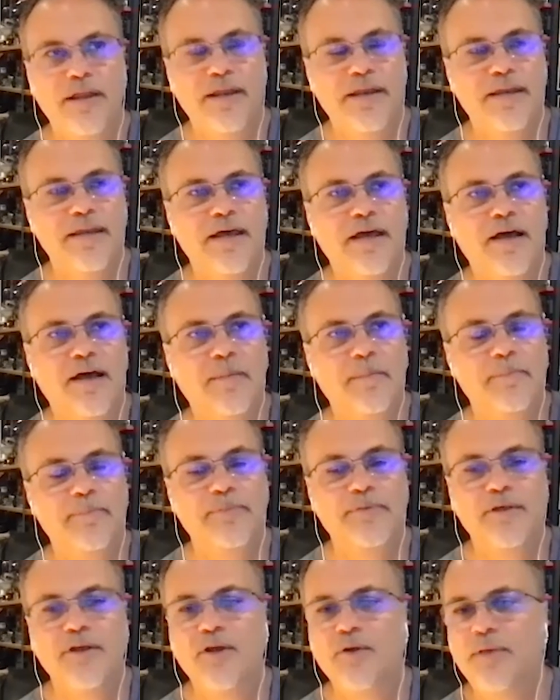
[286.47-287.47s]
And um,
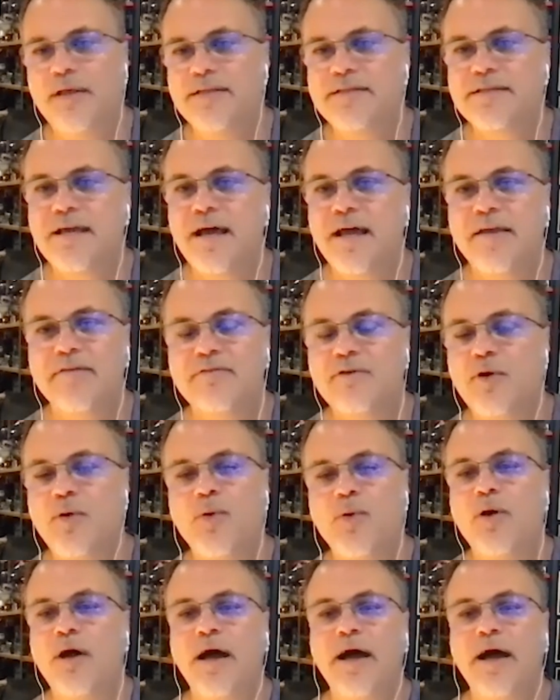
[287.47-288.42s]
you know that's kind of cool.